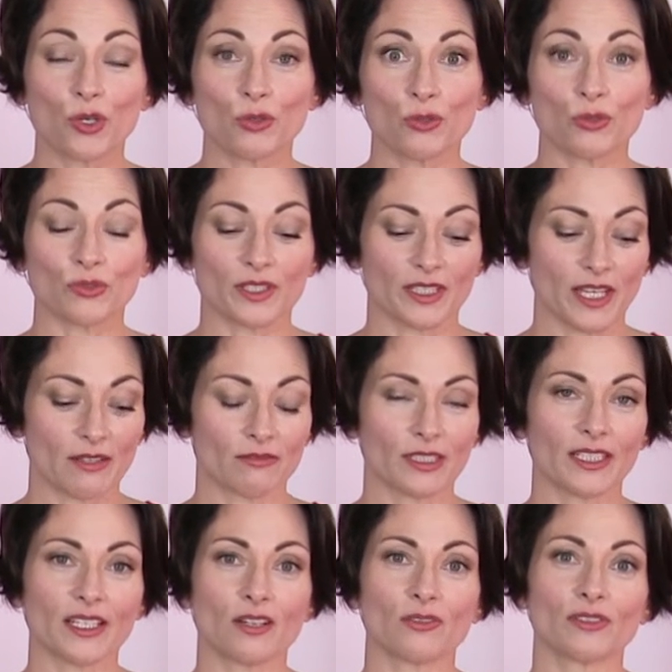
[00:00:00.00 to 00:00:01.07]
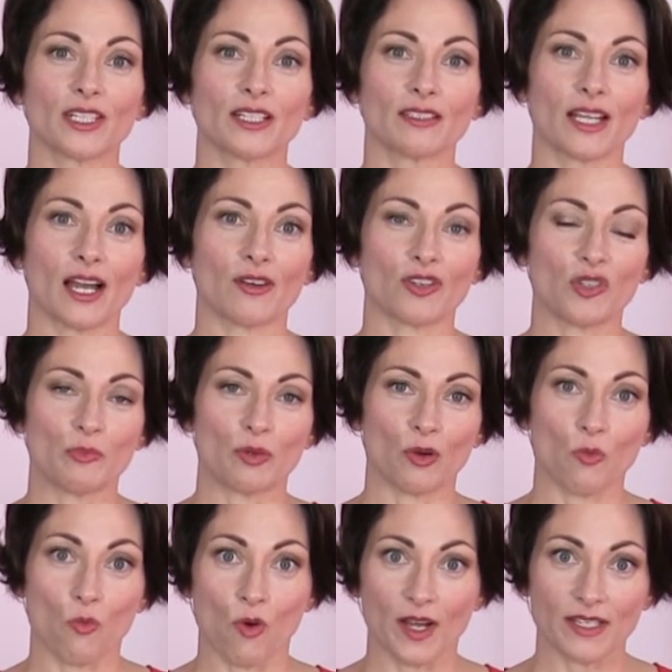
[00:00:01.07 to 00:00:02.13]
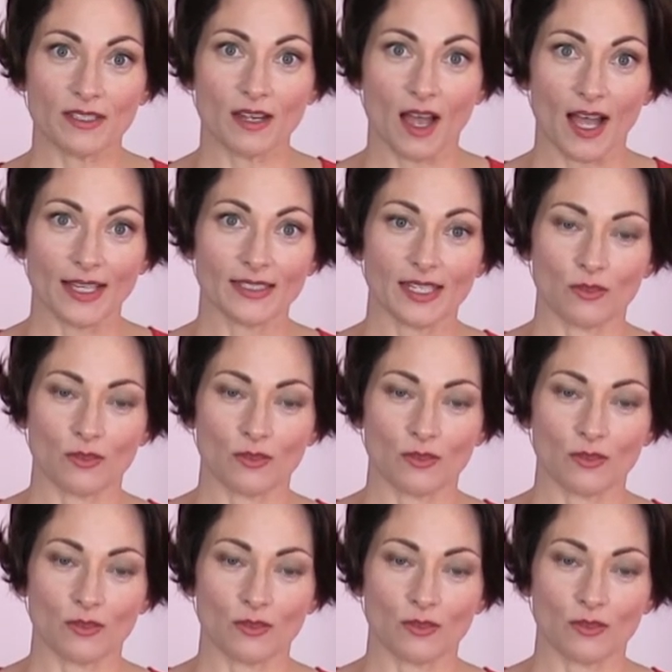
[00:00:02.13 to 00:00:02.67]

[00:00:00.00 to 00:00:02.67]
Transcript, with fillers: cool that they really only allow you to put one dot